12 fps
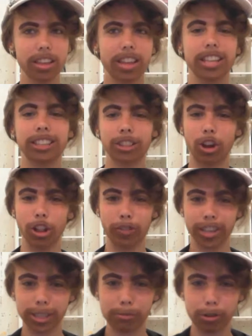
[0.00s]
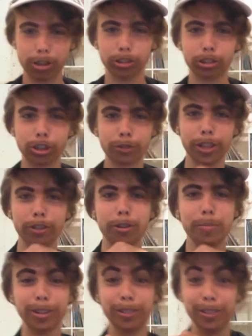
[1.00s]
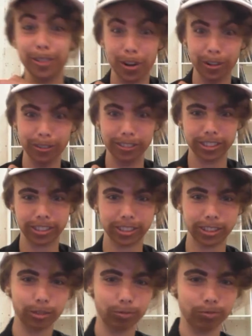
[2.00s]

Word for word: as always I'm going to talk with you about girls.